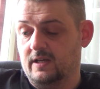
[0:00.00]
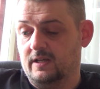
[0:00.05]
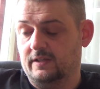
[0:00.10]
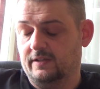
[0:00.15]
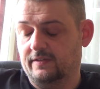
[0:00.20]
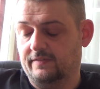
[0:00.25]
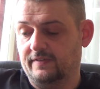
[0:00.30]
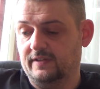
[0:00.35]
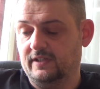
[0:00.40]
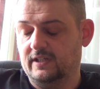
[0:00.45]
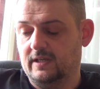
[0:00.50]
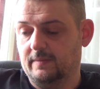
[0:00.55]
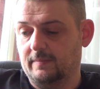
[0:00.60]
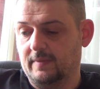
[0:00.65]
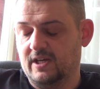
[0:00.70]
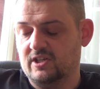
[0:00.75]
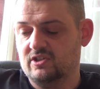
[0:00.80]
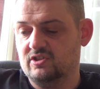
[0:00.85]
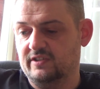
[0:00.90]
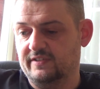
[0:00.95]
the thing that I'm
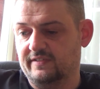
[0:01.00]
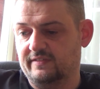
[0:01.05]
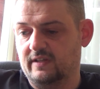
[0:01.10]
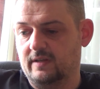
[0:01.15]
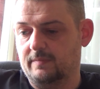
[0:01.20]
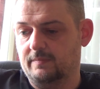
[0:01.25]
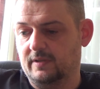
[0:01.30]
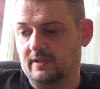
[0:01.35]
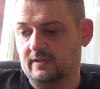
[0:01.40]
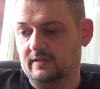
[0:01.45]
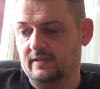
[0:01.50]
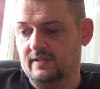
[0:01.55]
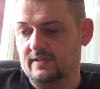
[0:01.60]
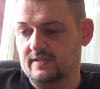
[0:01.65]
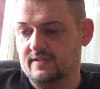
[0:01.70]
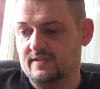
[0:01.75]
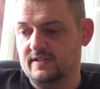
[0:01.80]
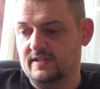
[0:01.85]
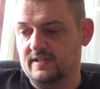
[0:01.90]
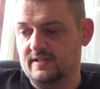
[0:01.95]
actually taping
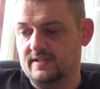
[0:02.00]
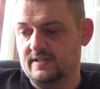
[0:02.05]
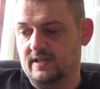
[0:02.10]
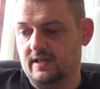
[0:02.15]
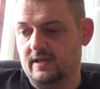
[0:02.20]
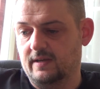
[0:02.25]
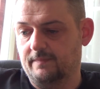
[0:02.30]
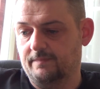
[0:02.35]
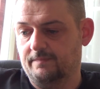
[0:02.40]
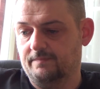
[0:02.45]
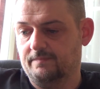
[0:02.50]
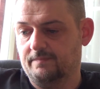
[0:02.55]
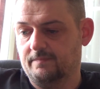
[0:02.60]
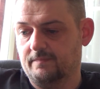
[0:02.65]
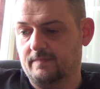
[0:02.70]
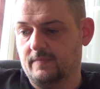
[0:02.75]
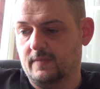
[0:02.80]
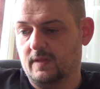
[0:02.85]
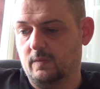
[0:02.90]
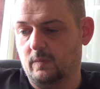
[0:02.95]
this is,
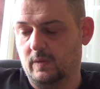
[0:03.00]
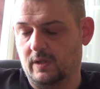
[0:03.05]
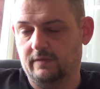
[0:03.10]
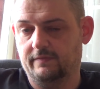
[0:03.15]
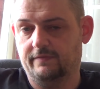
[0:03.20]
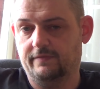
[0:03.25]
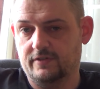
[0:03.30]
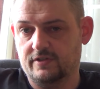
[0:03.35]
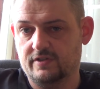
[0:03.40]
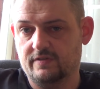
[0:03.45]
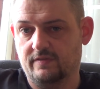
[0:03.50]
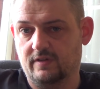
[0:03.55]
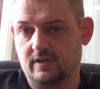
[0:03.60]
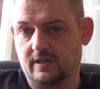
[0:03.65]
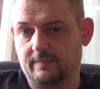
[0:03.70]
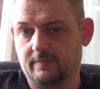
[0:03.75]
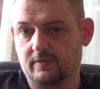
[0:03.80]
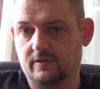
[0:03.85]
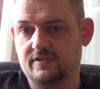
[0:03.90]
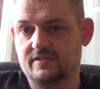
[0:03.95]
well, first of all,
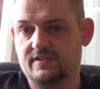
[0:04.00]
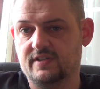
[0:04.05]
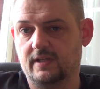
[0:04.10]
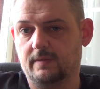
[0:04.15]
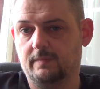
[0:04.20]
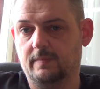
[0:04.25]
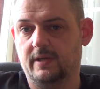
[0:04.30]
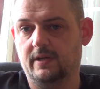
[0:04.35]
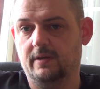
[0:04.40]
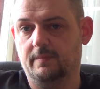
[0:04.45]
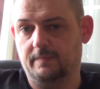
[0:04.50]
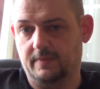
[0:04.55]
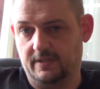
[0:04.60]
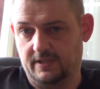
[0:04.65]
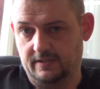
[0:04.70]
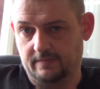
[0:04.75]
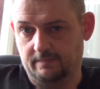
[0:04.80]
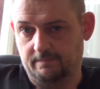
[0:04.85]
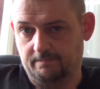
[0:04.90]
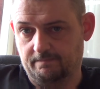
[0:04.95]
I'm gonna state my
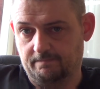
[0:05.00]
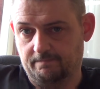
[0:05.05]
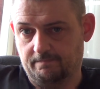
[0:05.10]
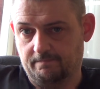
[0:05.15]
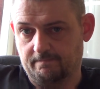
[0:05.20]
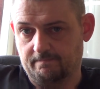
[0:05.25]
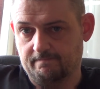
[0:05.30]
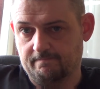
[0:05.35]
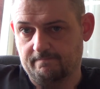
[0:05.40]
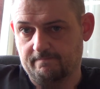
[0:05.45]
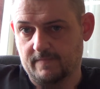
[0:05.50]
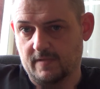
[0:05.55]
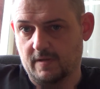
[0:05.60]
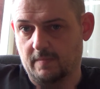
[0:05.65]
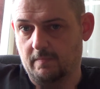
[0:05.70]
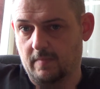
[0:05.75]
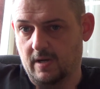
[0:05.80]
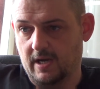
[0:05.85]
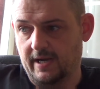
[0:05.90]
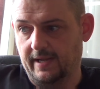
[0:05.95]
opinion,
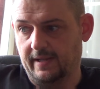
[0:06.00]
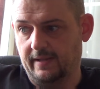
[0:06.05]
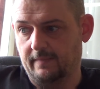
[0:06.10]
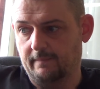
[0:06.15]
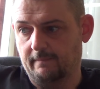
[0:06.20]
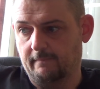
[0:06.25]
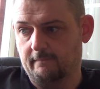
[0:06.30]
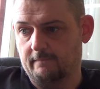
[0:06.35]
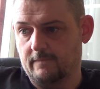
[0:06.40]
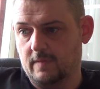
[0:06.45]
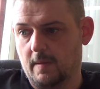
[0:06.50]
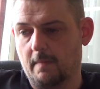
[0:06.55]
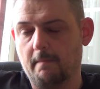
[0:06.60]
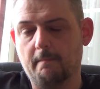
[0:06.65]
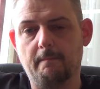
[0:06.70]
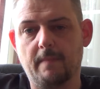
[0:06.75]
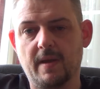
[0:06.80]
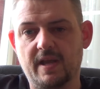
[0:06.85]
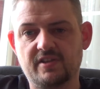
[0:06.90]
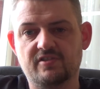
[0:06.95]
my
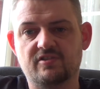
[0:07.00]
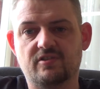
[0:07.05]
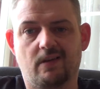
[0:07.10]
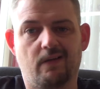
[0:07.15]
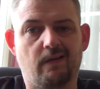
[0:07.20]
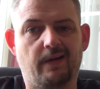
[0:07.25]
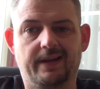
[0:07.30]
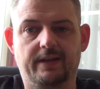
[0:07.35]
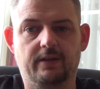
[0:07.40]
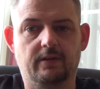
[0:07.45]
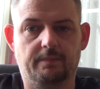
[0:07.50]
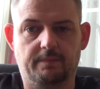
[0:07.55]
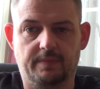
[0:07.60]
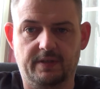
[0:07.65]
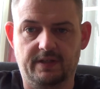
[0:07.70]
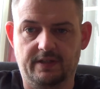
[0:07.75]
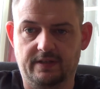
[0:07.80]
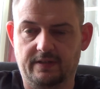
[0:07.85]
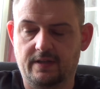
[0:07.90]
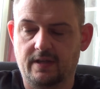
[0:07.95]
baseline
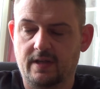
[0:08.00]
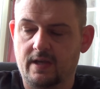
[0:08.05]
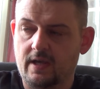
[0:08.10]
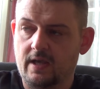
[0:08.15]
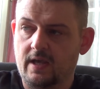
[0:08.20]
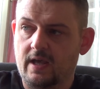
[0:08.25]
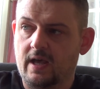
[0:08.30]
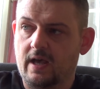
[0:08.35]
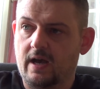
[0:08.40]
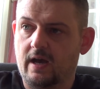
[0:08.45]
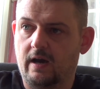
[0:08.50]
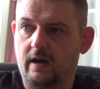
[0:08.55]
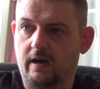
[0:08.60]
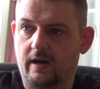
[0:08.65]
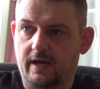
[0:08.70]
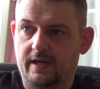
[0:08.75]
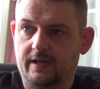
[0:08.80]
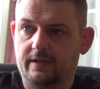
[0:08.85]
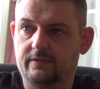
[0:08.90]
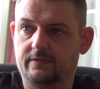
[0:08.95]
opinion.
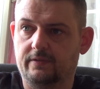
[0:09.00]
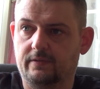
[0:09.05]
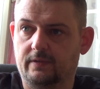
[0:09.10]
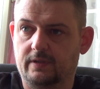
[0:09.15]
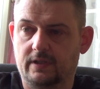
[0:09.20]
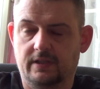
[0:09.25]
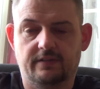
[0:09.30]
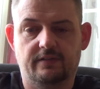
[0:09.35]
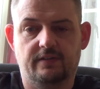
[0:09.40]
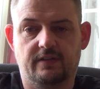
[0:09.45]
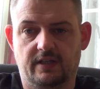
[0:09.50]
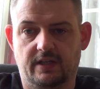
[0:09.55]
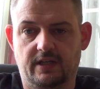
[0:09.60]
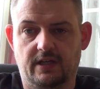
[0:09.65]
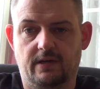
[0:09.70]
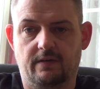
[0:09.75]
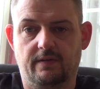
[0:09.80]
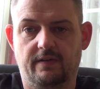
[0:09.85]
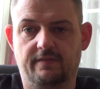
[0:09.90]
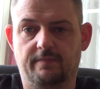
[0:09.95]
I do not
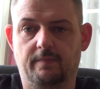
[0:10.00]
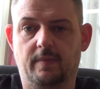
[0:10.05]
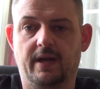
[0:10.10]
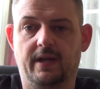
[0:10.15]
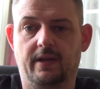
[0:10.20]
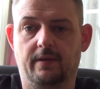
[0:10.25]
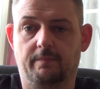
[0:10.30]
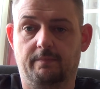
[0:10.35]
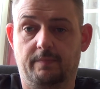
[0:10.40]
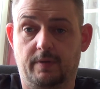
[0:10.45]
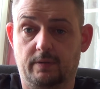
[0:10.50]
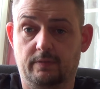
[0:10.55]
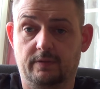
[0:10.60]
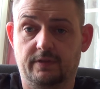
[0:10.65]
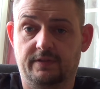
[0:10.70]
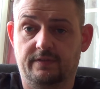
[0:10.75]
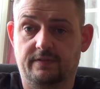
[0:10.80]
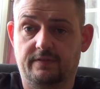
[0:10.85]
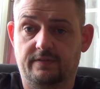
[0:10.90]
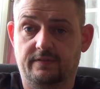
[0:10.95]
care if my
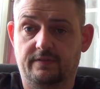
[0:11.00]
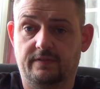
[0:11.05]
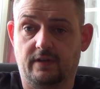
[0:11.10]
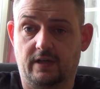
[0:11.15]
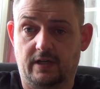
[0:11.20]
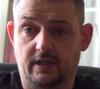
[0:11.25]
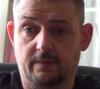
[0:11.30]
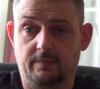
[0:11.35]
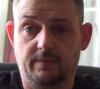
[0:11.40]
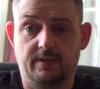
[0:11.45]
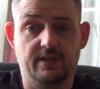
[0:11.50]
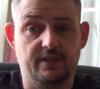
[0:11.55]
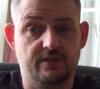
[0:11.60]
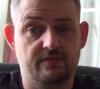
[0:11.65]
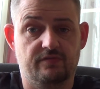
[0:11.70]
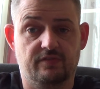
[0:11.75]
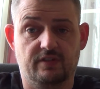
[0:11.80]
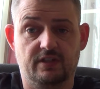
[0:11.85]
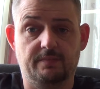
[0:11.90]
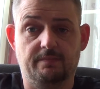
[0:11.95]
opponent's army is
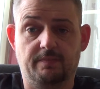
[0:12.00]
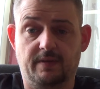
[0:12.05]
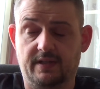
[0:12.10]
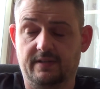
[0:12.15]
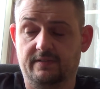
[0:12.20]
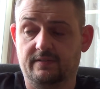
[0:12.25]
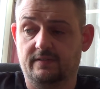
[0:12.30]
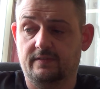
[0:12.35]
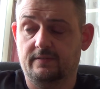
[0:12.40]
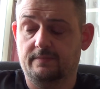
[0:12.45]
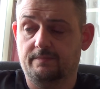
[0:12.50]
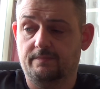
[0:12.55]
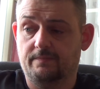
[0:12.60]
fully painted.